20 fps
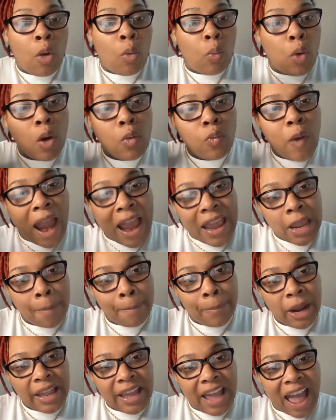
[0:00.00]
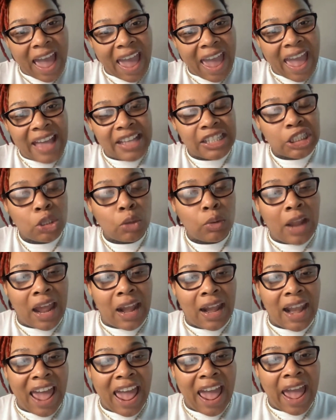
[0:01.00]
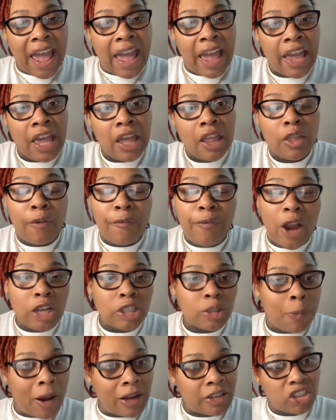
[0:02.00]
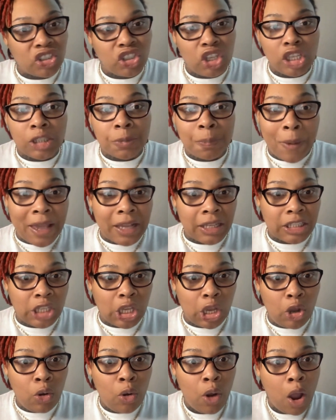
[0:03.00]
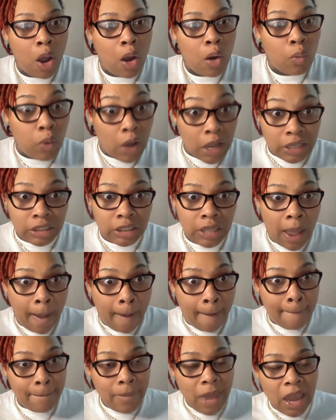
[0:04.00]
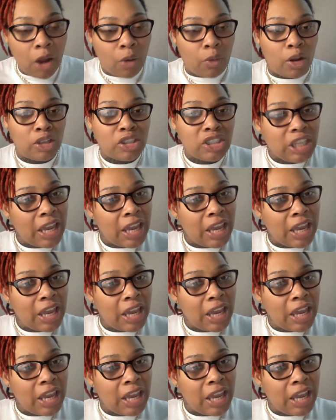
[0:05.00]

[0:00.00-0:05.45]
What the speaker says: When Raya bring her ass through that line, the first person she speak to was Mira.